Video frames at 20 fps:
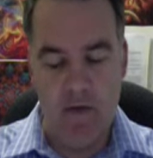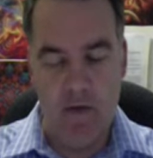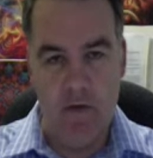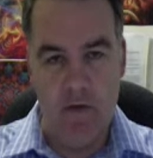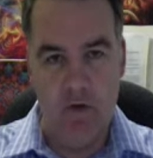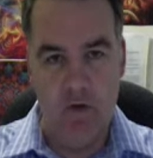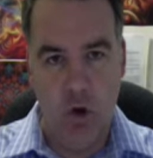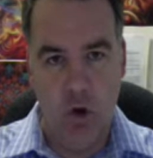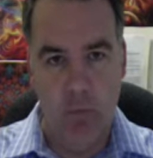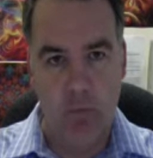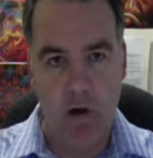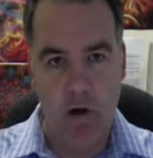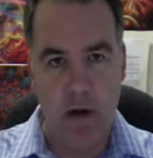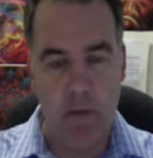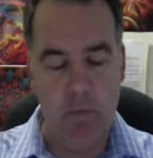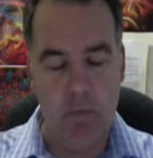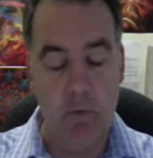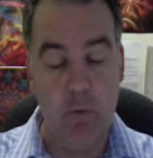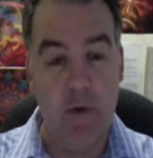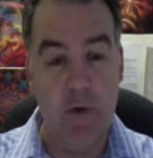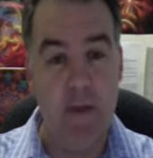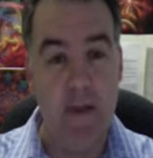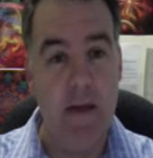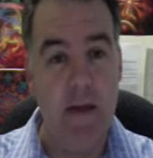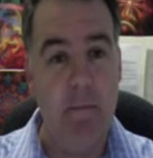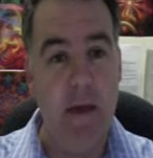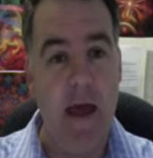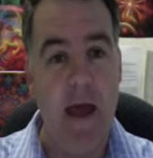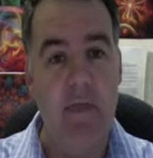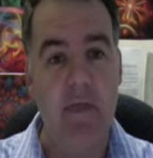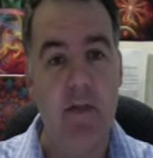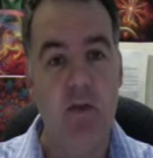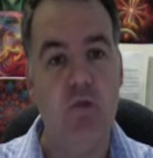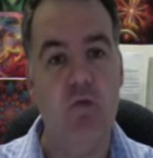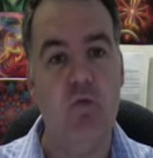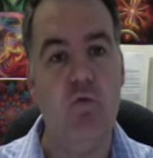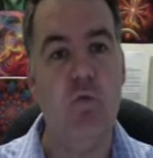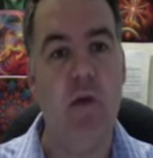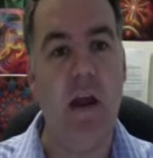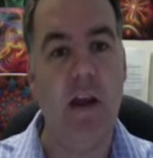the dot product between them and the
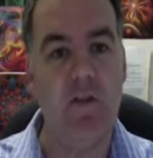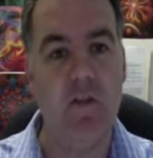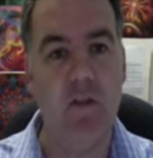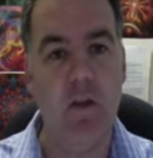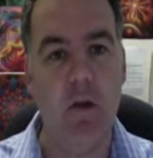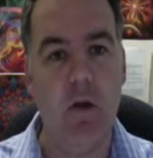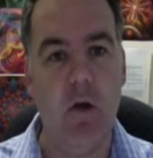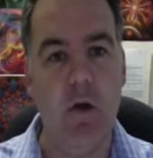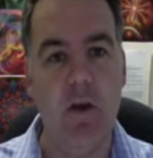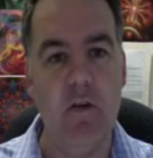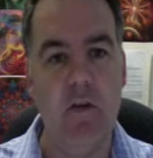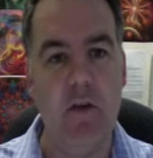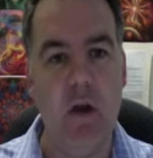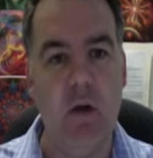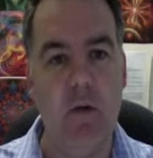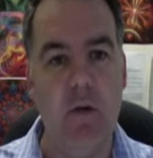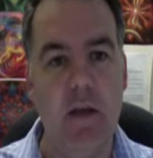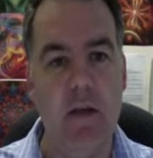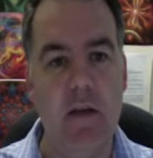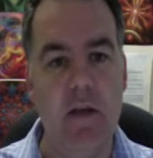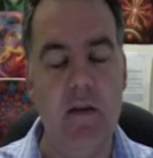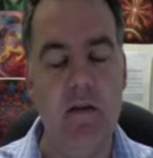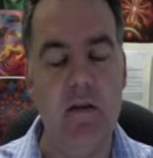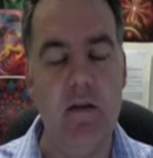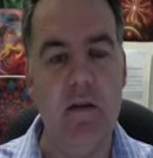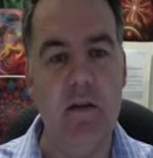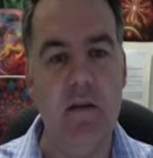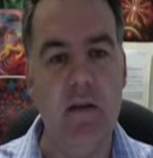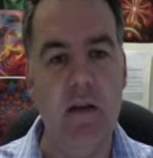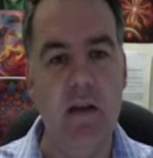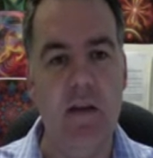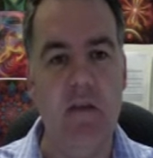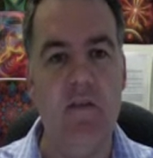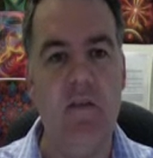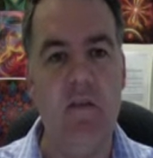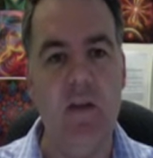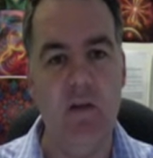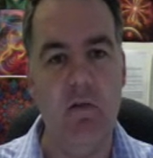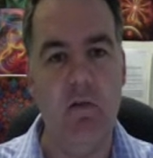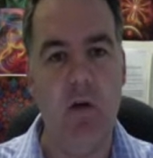direction of the line going in is
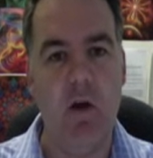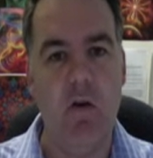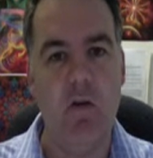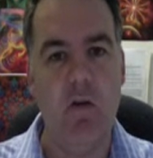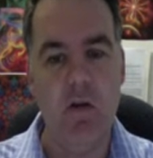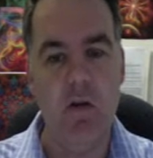0.